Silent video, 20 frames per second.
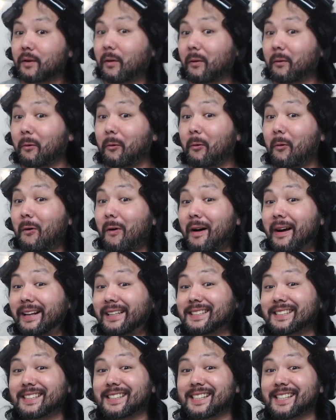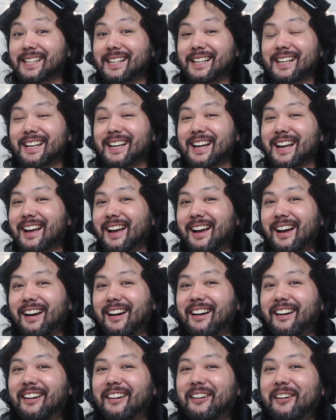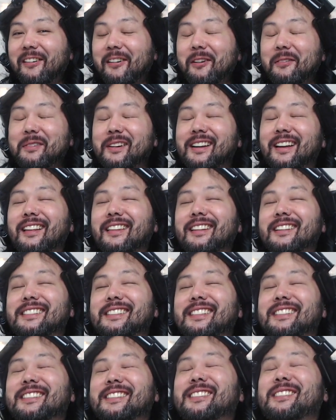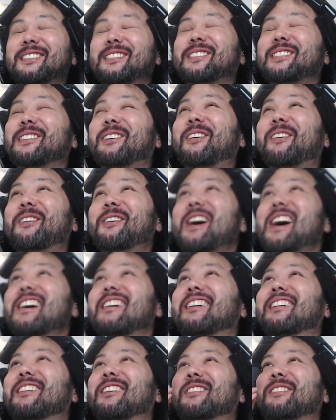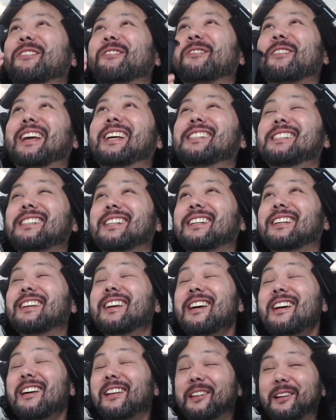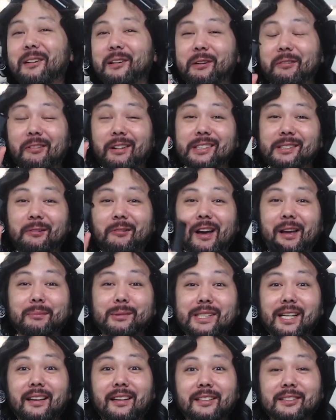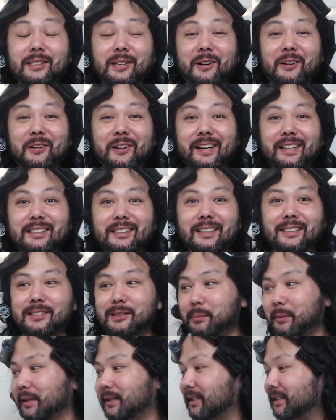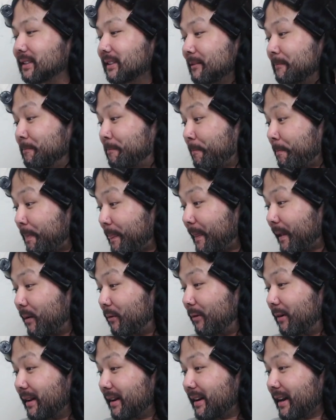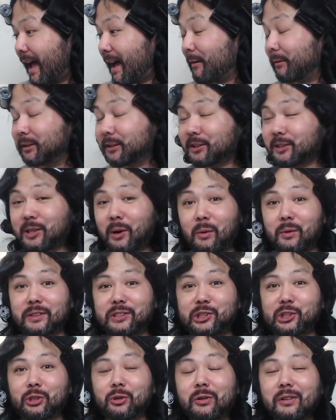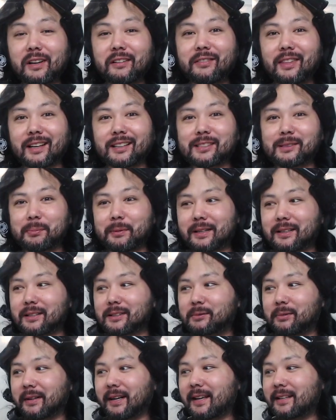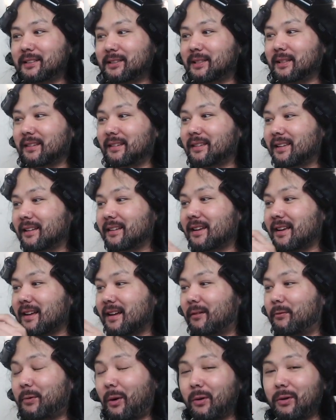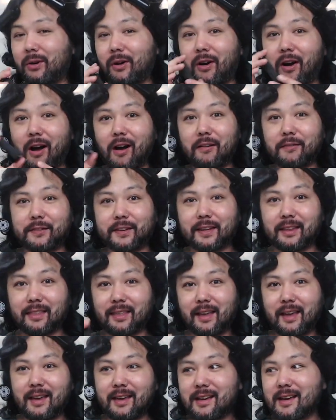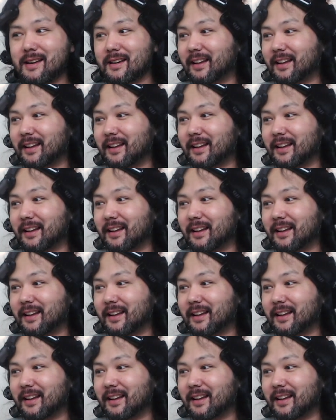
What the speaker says: What? Oh my god, this is so crazy. The only reason why I'm saying it's crazy is because when I was so unsure of this, because when I took the roller off the thing,